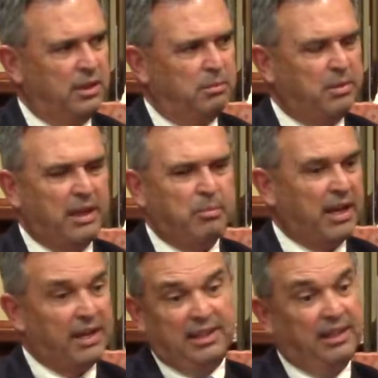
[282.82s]
but
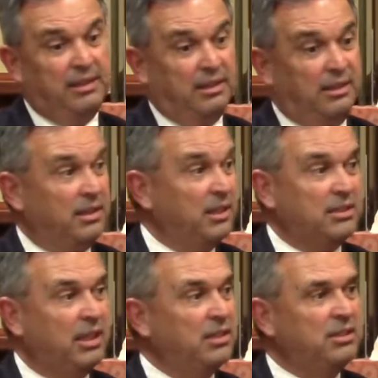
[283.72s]
I didn't.
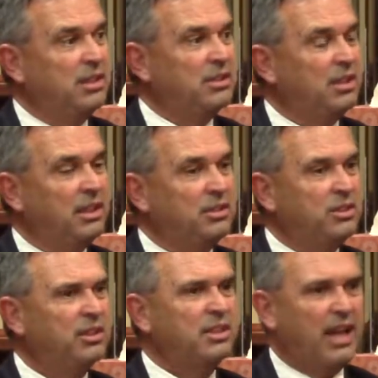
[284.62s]
It
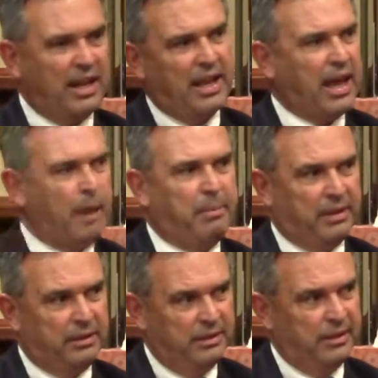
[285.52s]
just kind of
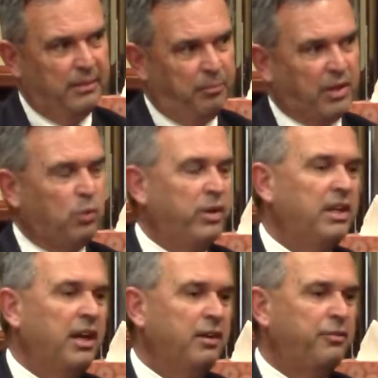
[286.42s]
happened. I went
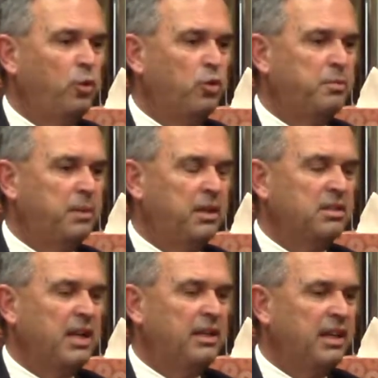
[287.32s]
in the Air Force
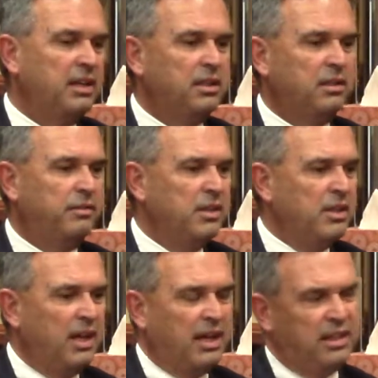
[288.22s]
because I needed
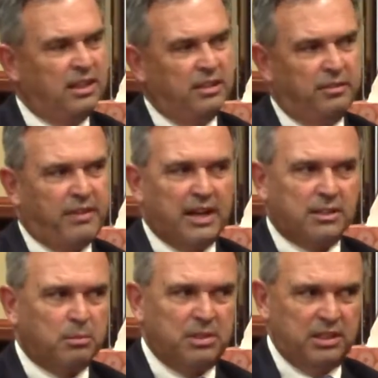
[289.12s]
to find
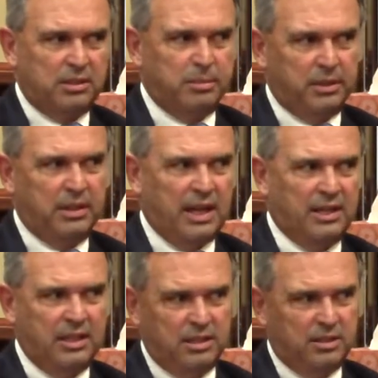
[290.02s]
some discipline. I
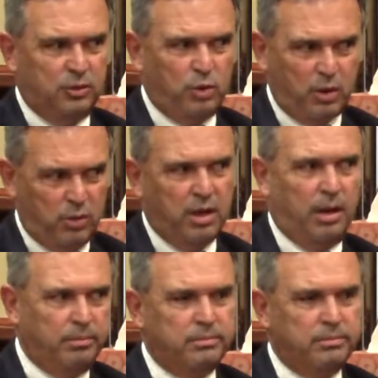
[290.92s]
needed to grow up,